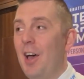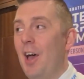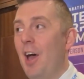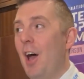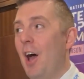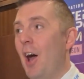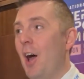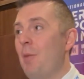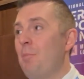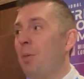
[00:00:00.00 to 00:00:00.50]

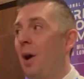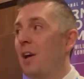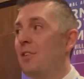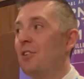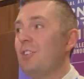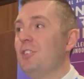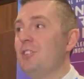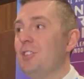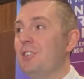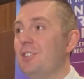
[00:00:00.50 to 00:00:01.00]
A
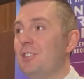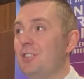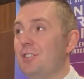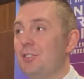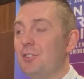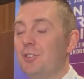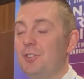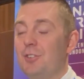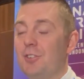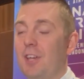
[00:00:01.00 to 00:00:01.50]
passenger
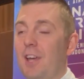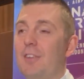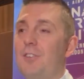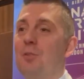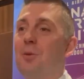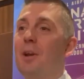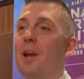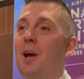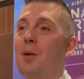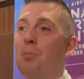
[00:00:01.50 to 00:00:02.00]
should get
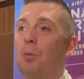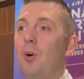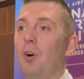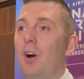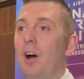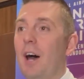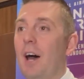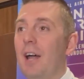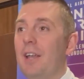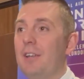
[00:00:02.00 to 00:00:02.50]
to an
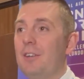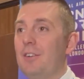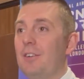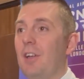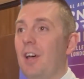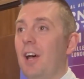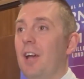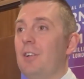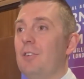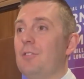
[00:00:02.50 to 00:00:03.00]
airport and
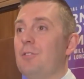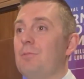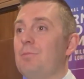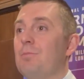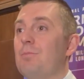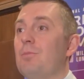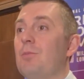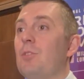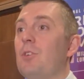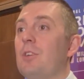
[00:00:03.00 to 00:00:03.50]

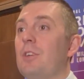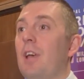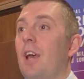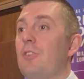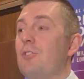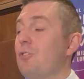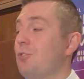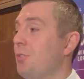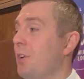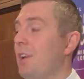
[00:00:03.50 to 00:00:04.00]

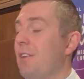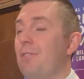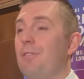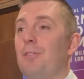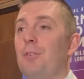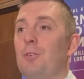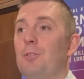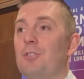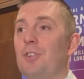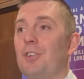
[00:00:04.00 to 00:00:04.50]
get straight
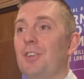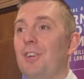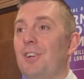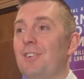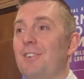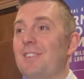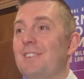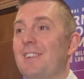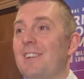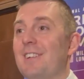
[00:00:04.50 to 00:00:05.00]
through
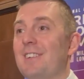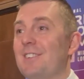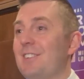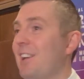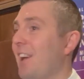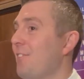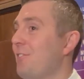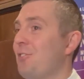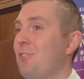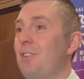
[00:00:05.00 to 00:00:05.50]
security,
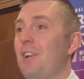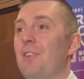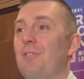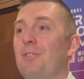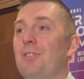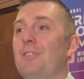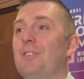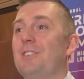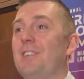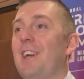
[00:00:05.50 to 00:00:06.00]
get straight
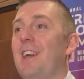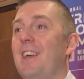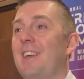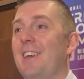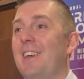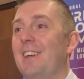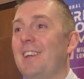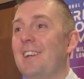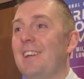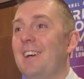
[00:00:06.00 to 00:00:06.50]
through
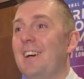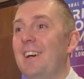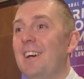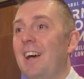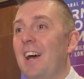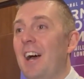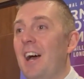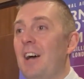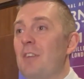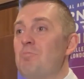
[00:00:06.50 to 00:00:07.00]
check-in,
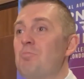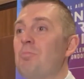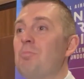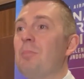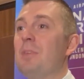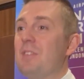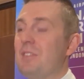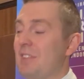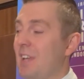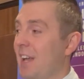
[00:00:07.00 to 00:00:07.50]

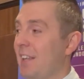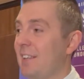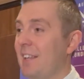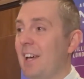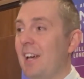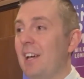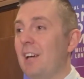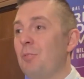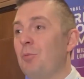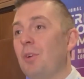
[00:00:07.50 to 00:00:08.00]
be sat
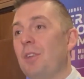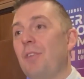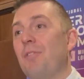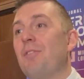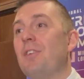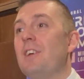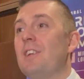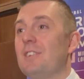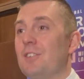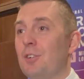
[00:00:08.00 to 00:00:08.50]
there with their
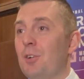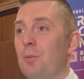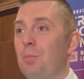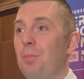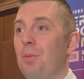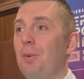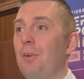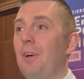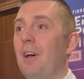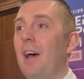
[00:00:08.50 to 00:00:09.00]
feet up,
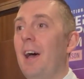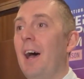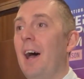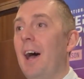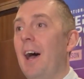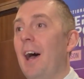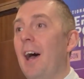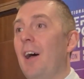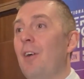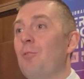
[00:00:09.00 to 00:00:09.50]

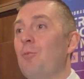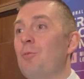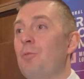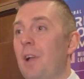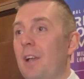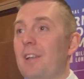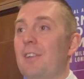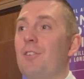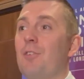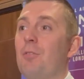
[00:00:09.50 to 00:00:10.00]

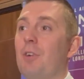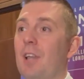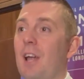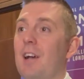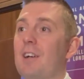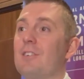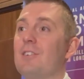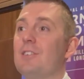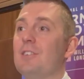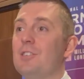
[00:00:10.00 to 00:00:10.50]
ready to
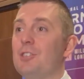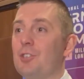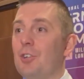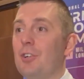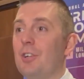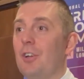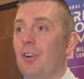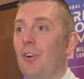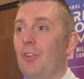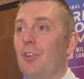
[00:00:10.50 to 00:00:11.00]
relax and
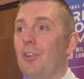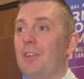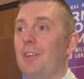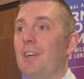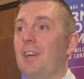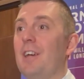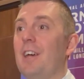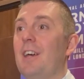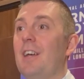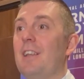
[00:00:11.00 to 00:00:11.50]
enjoy their
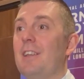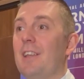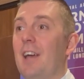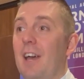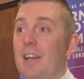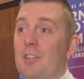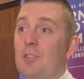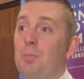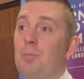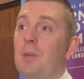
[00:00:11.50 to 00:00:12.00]
holiday.
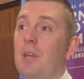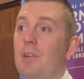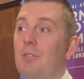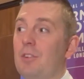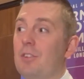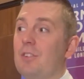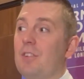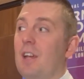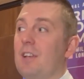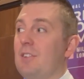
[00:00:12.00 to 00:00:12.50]
That
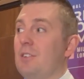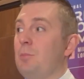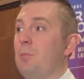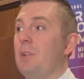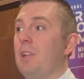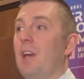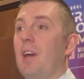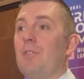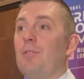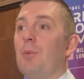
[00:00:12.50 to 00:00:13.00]
experience has to be
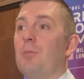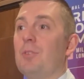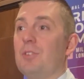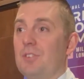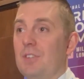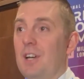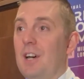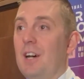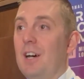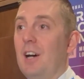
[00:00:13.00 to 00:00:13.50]
there from the
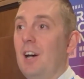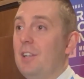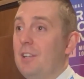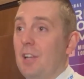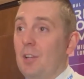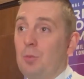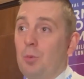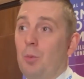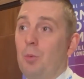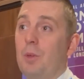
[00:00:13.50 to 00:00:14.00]
start, and
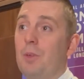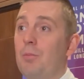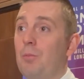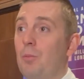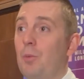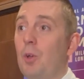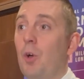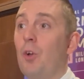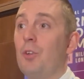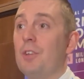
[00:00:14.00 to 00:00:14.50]
that's what
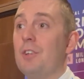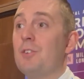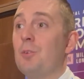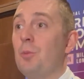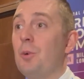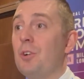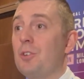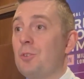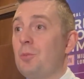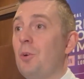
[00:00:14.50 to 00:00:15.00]
we all need to
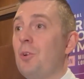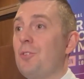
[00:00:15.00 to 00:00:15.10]
work towards.